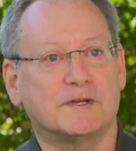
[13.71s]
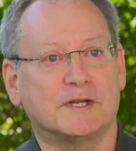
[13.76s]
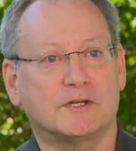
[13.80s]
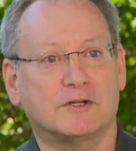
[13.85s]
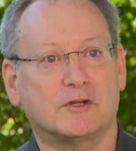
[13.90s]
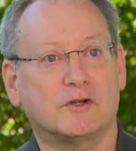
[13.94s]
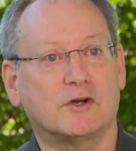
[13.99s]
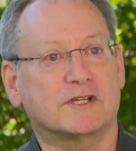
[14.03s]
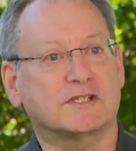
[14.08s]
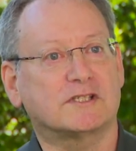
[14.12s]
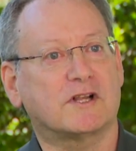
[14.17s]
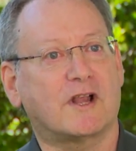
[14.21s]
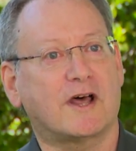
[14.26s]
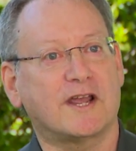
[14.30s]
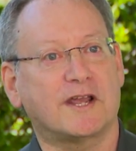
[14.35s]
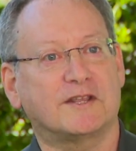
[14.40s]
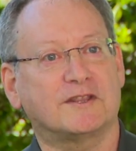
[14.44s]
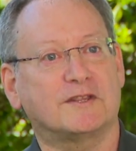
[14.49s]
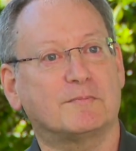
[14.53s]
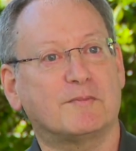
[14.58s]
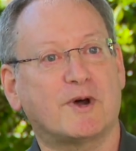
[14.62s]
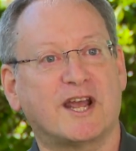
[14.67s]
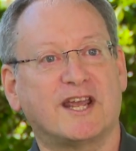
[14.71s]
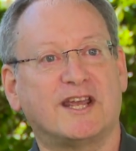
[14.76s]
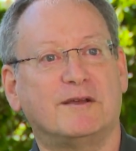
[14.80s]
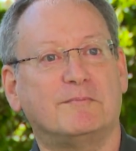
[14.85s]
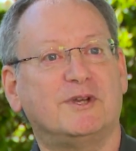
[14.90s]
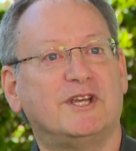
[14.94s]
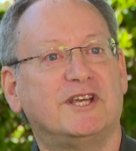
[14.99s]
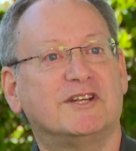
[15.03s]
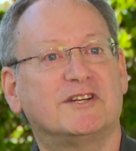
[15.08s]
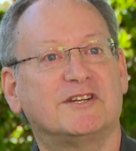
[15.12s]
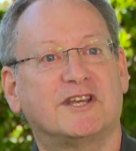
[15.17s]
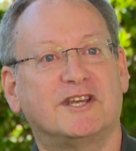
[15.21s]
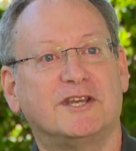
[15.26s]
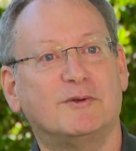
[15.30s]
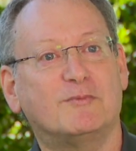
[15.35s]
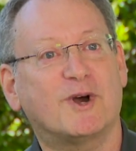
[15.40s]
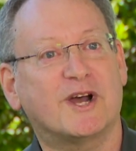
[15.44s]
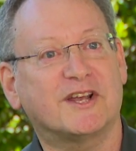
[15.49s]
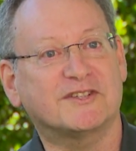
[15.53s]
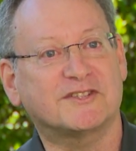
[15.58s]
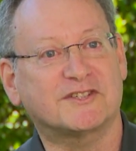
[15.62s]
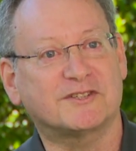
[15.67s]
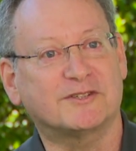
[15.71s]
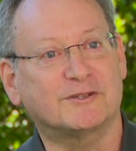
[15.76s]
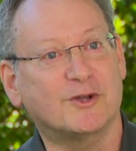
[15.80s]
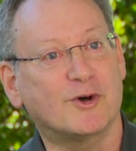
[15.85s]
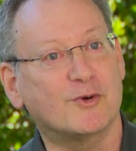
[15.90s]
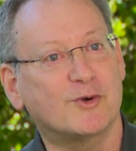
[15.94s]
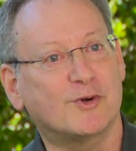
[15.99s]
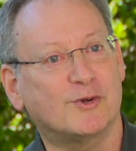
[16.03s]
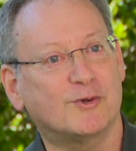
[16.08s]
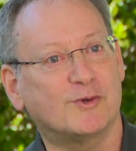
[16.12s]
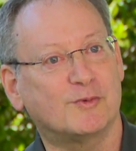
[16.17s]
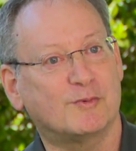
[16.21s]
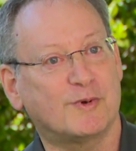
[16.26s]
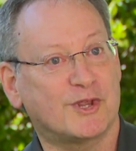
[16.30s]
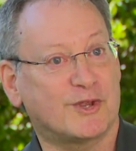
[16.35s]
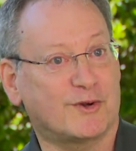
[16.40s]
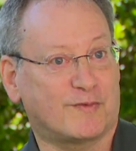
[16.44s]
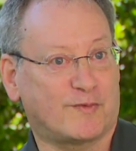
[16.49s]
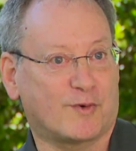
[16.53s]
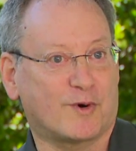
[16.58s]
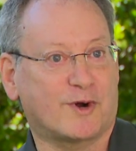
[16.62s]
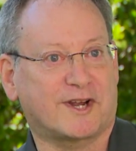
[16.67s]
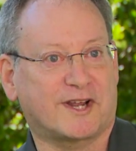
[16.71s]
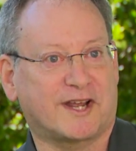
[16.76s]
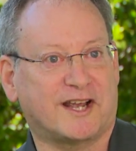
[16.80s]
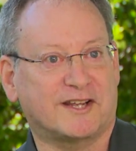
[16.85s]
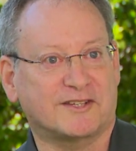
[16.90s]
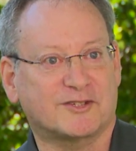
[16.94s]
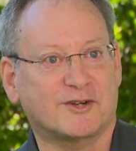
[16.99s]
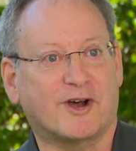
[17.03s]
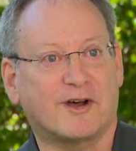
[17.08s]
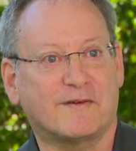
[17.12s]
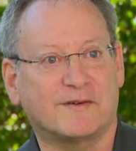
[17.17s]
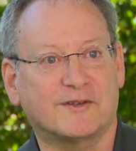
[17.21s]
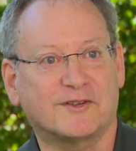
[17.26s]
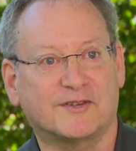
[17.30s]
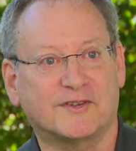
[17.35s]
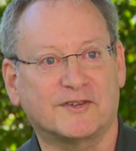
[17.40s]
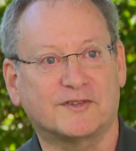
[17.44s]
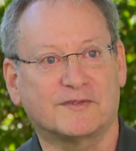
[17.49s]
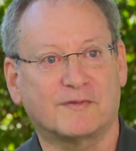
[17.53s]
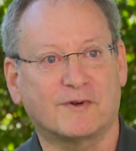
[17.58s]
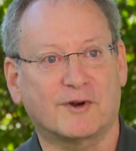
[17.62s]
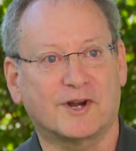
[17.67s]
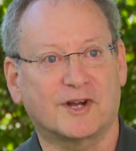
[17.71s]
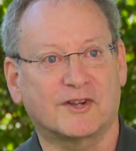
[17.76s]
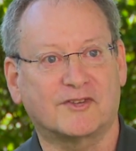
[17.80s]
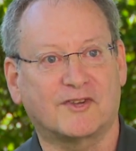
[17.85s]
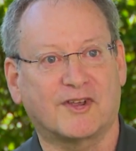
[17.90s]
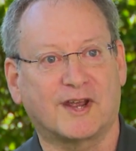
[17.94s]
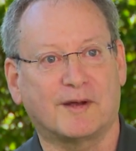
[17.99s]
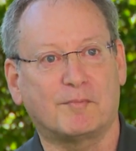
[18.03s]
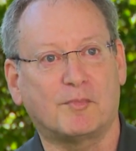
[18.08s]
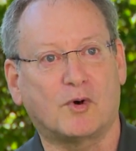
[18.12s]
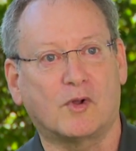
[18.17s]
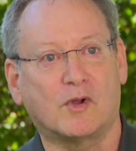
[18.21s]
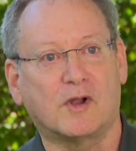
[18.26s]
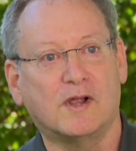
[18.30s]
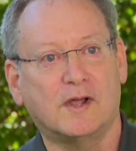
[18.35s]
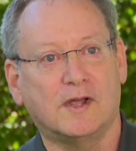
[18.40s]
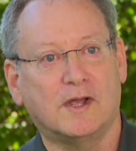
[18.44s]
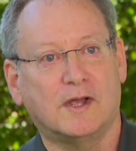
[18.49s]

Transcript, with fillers: It looks like the Miami and Key West local weather forecast offices, for example,